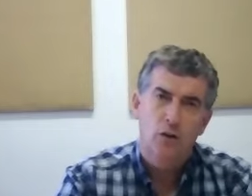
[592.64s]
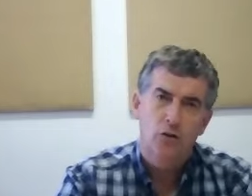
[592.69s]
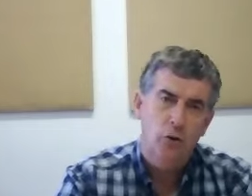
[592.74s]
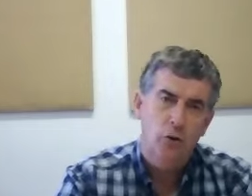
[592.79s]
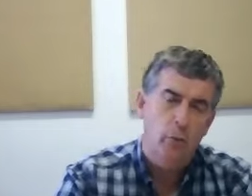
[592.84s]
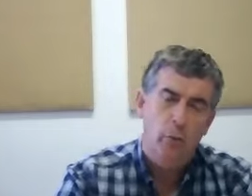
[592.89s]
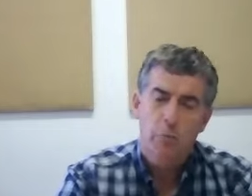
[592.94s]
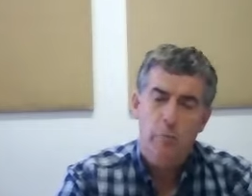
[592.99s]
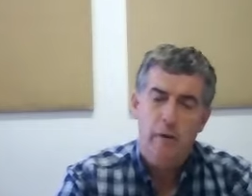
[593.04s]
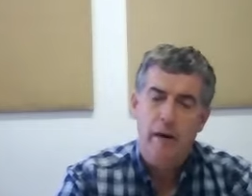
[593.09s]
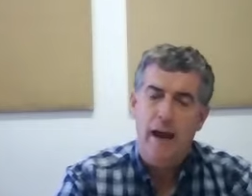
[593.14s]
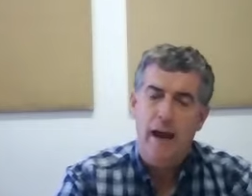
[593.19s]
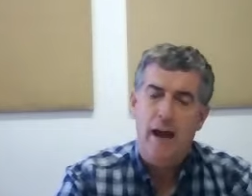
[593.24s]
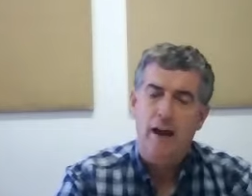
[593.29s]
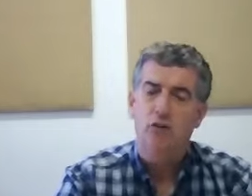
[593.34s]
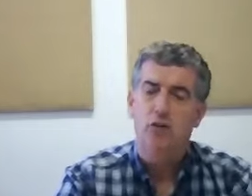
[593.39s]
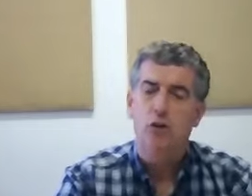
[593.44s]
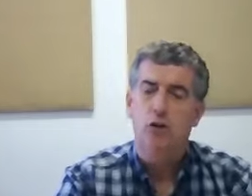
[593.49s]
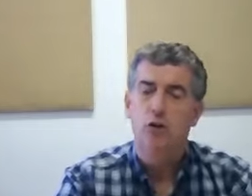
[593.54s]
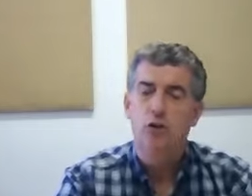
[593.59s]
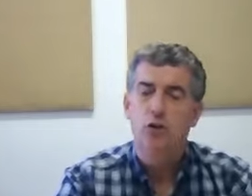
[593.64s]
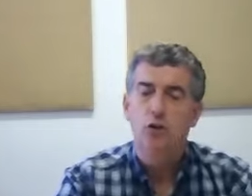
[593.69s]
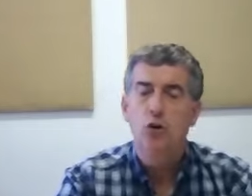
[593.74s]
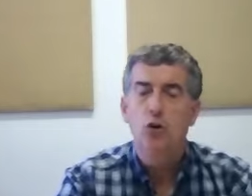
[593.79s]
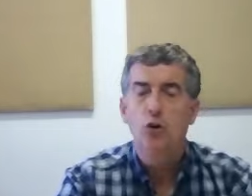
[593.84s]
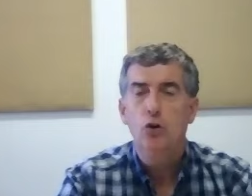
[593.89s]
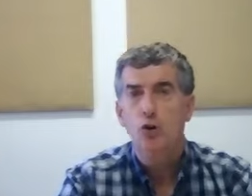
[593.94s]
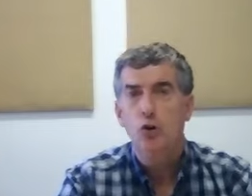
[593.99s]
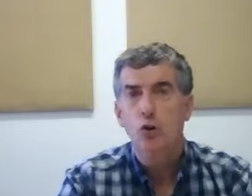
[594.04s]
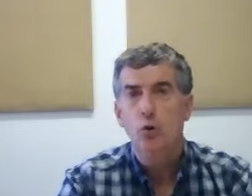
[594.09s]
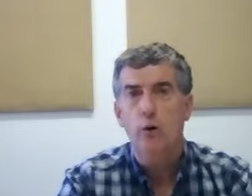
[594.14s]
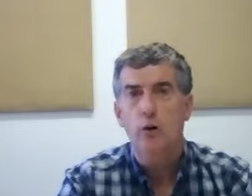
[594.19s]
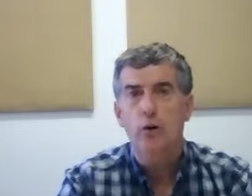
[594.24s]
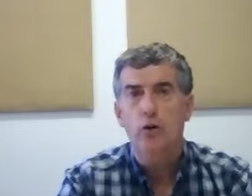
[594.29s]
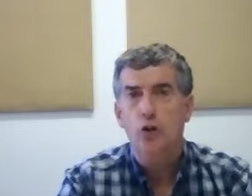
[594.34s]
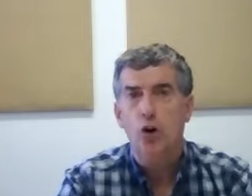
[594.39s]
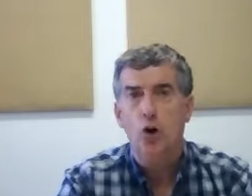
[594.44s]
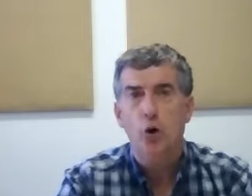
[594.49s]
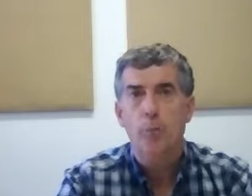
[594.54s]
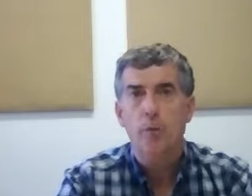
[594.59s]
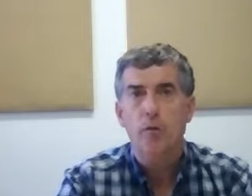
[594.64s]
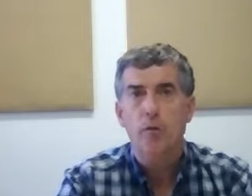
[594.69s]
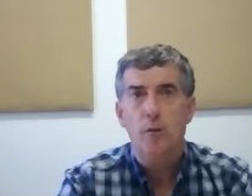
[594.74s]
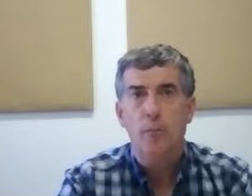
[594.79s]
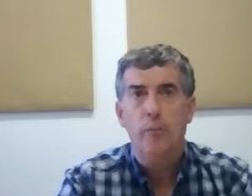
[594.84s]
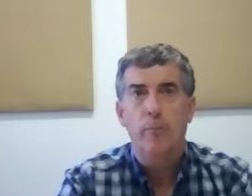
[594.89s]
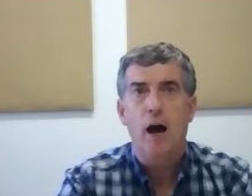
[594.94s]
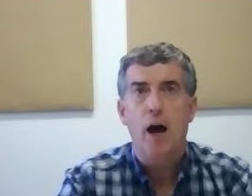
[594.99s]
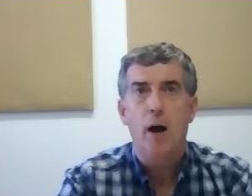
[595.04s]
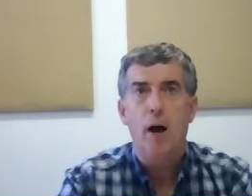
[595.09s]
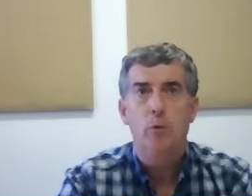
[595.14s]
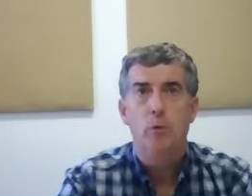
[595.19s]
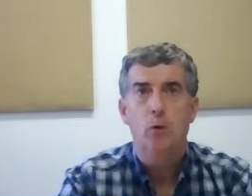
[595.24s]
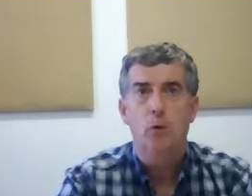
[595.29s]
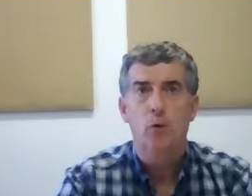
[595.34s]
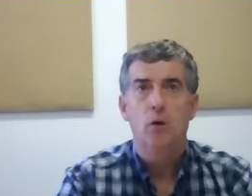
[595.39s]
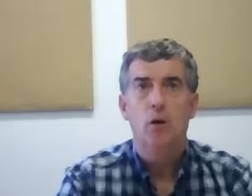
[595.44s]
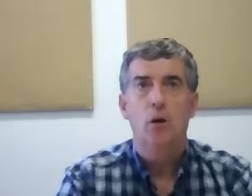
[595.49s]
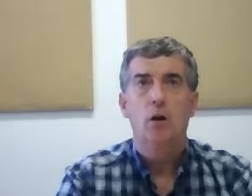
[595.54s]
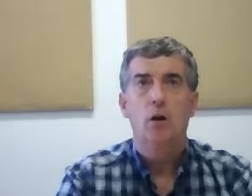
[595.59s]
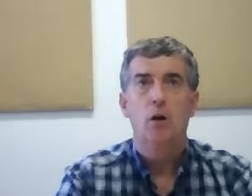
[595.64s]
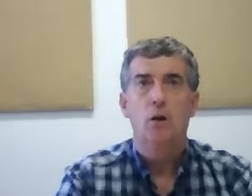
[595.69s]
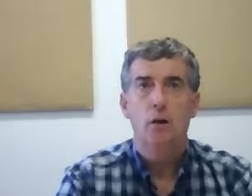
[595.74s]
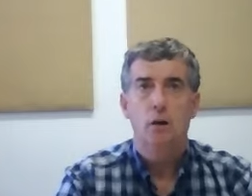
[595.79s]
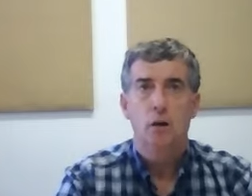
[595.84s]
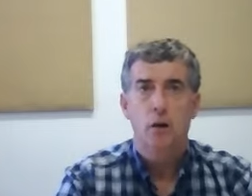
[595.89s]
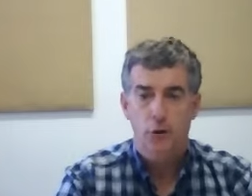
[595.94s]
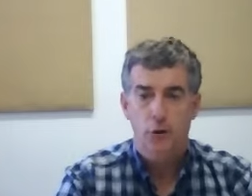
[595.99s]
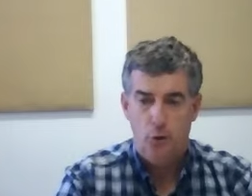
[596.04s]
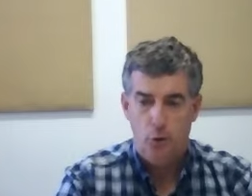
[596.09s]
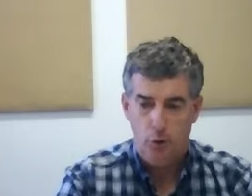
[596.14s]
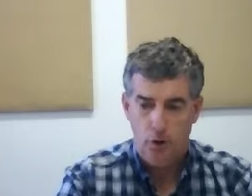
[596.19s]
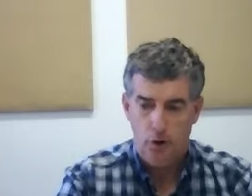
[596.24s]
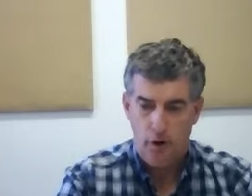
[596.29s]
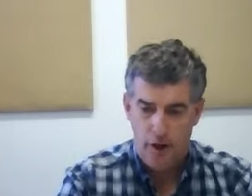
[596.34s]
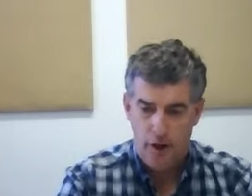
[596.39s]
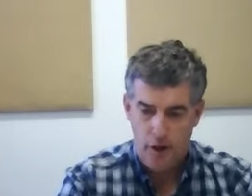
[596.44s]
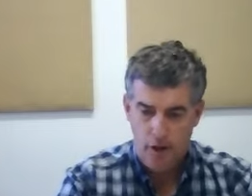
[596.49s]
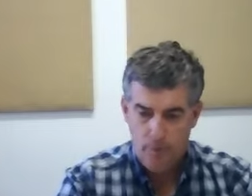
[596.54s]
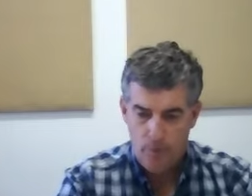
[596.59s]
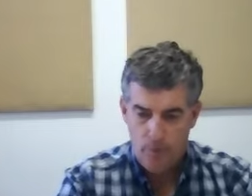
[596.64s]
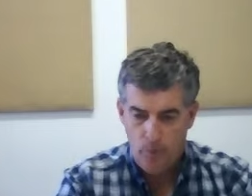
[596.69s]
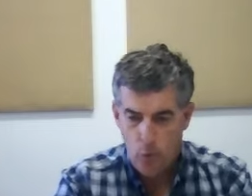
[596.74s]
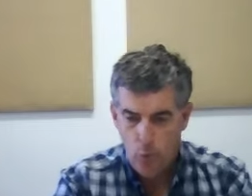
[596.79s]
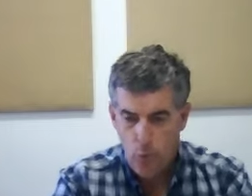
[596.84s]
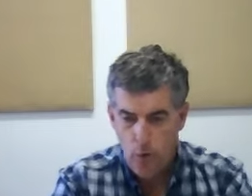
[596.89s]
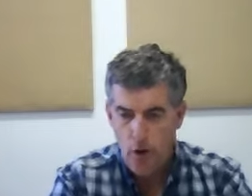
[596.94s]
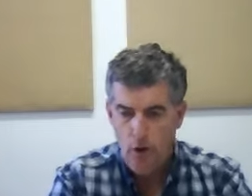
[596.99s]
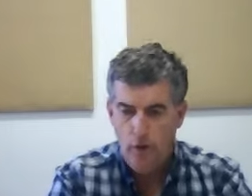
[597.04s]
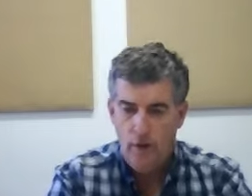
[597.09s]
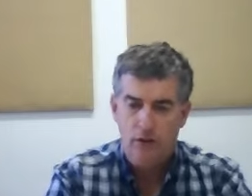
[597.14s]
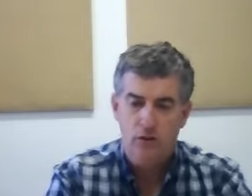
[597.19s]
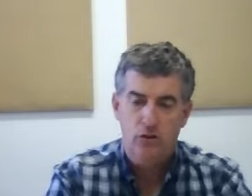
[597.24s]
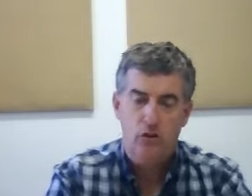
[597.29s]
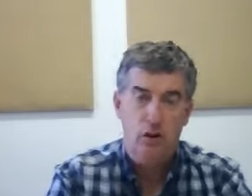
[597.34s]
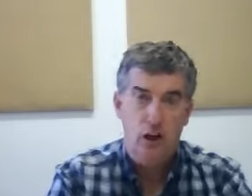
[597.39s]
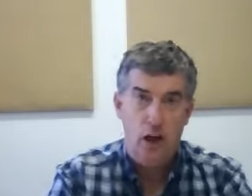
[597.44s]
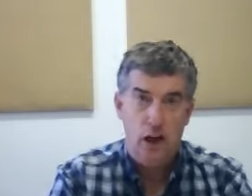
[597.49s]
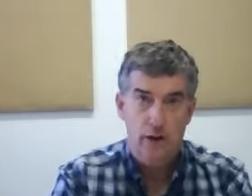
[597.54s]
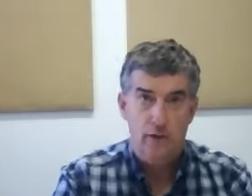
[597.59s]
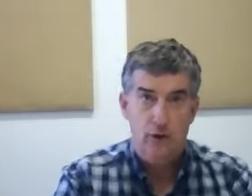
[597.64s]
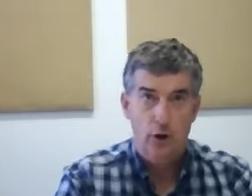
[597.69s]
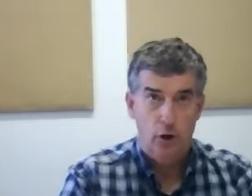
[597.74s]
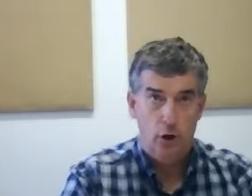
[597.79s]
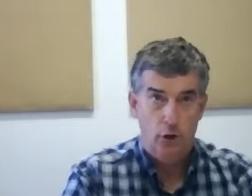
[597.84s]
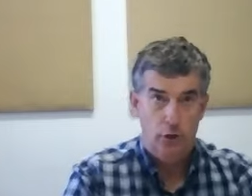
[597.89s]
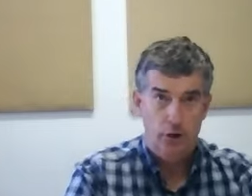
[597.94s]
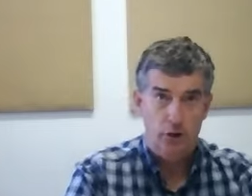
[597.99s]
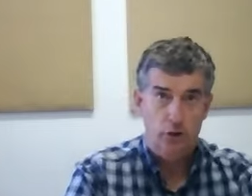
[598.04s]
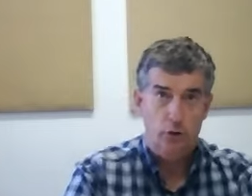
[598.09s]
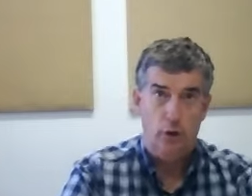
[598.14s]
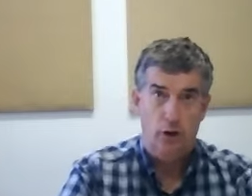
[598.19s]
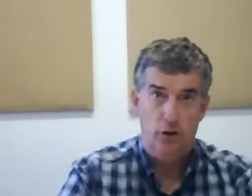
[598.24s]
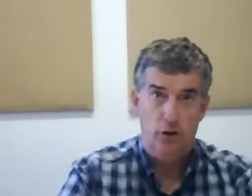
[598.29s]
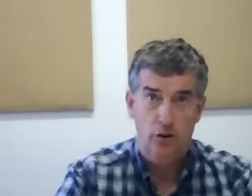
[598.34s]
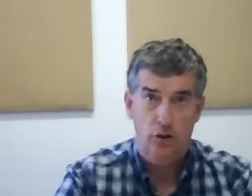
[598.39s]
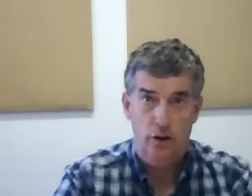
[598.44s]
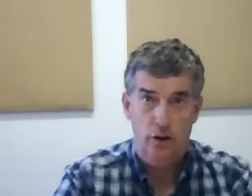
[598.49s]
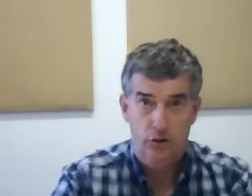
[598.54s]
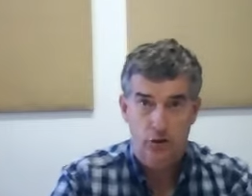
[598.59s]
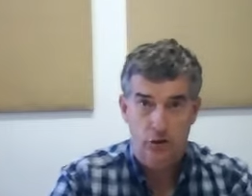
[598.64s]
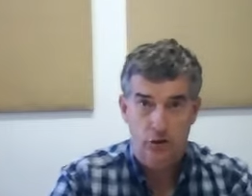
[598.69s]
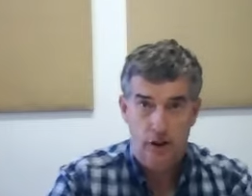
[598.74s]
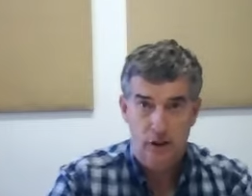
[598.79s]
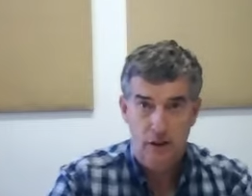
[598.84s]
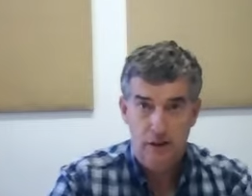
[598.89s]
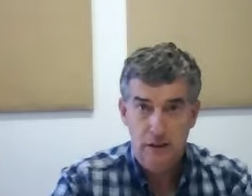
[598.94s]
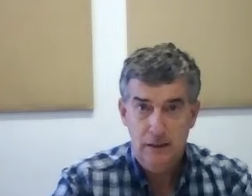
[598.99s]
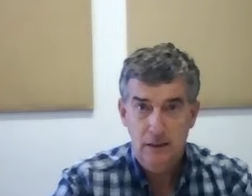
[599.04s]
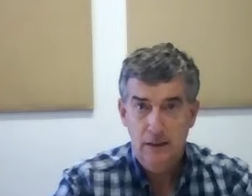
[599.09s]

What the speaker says: Someone may ask you, do you interpret the Bible literally? Well, that's a kind of a loaded question, isn't it?